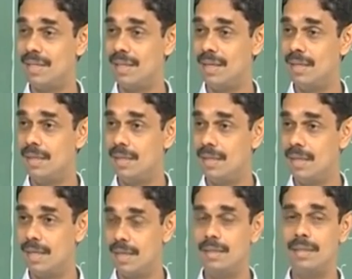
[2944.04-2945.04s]
like that.
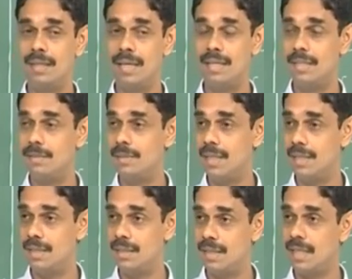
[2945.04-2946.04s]
Uh, the idea is
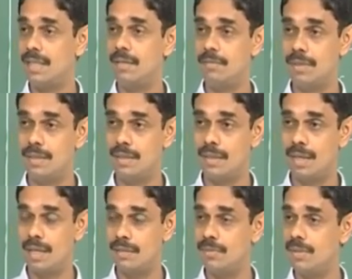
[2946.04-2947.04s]
that the second half of the
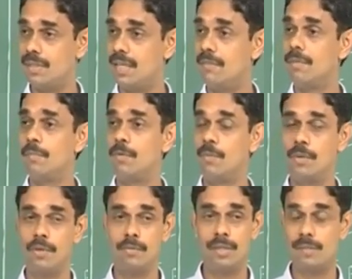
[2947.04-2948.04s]
class which will start from
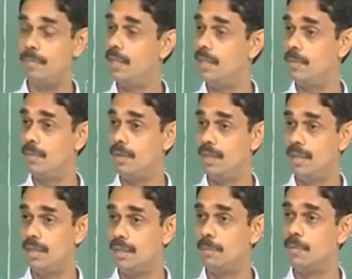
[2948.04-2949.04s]
tomorrow we will speak about
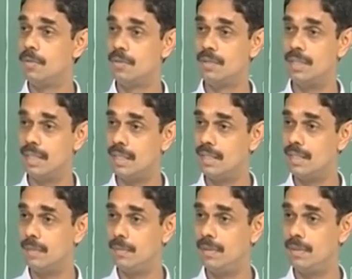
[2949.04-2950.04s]
thermoacoustic
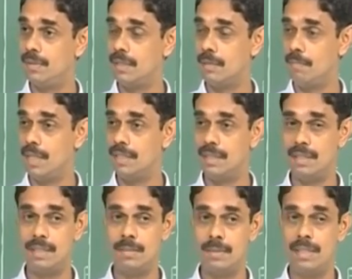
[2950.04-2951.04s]
instability or the combustion
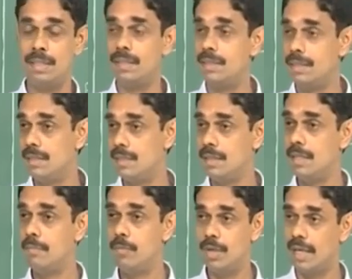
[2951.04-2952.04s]
instability and this is
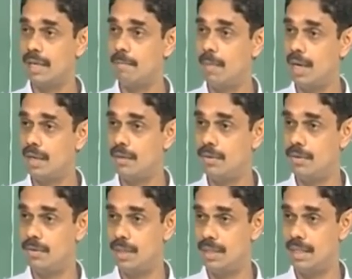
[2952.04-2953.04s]
more like a background
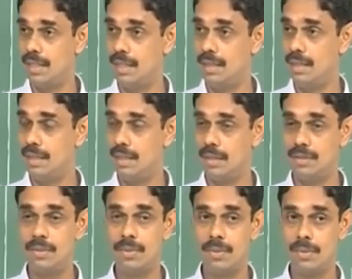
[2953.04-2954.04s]
towards that. Uh,
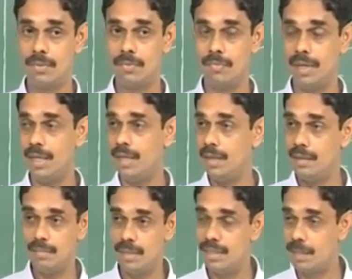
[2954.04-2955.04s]
so we
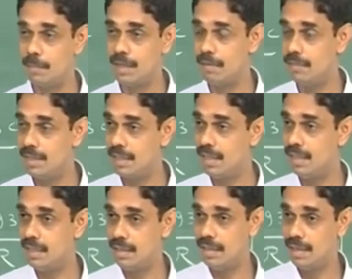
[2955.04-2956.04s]
in summary we
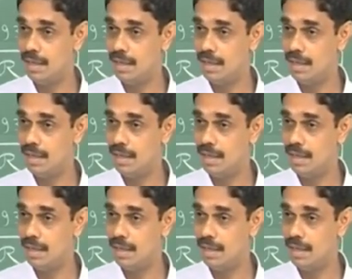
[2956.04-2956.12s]
studied